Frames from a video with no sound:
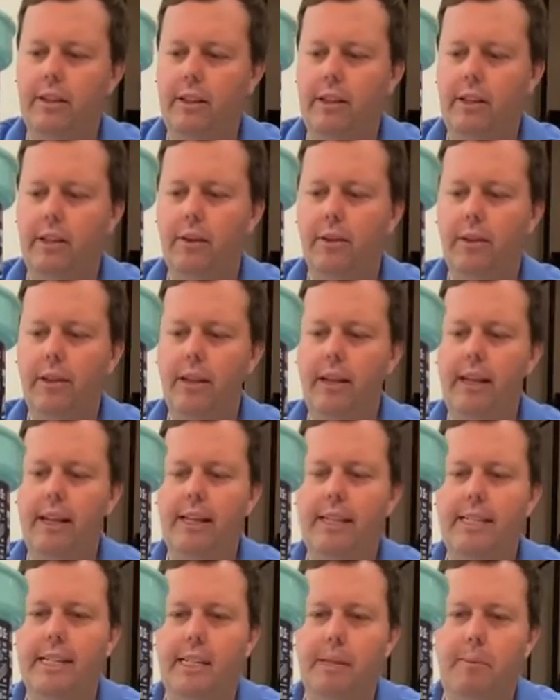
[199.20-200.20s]
you know,
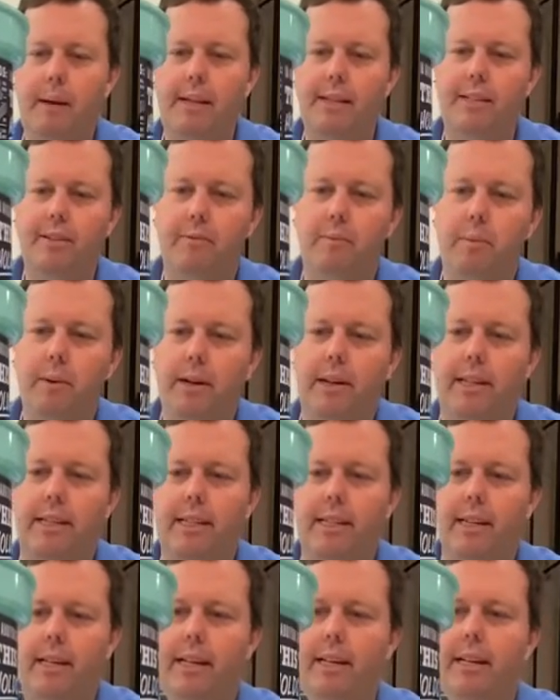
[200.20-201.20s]
it's expensive,
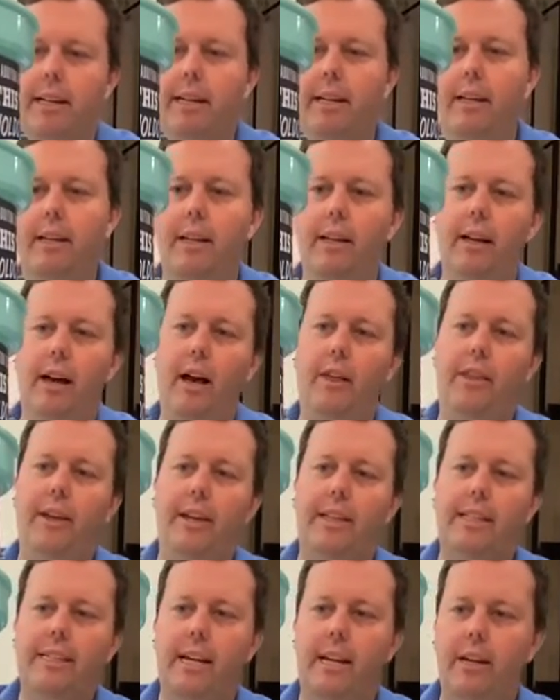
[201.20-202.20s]
but uh, I think
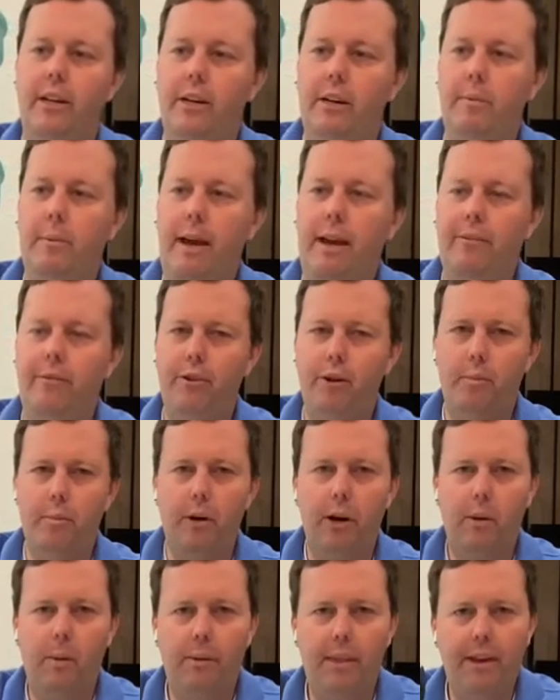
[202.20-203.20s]
it's got a good bang for your
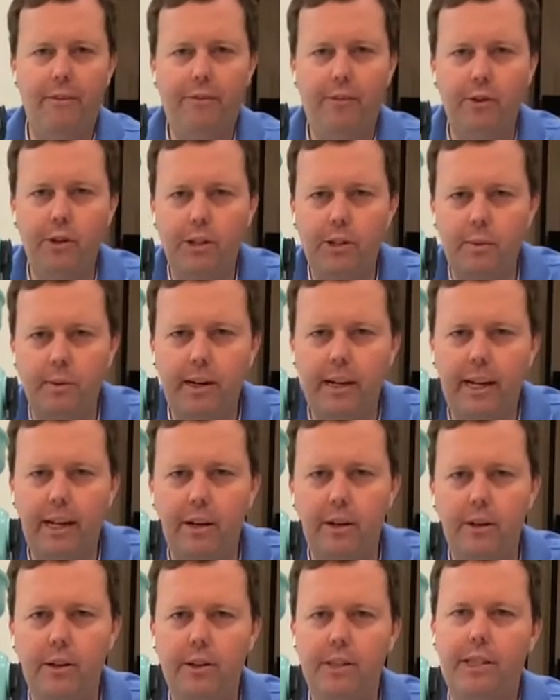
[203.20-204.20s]
buck. When they first
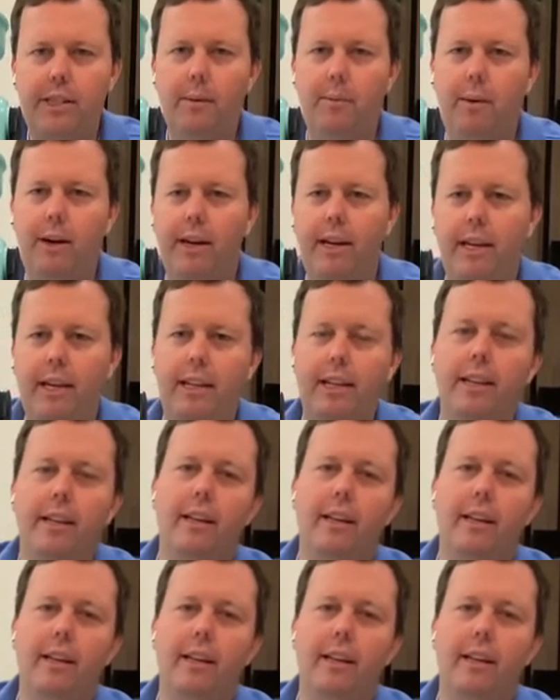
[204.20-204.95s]
introduced the bucket,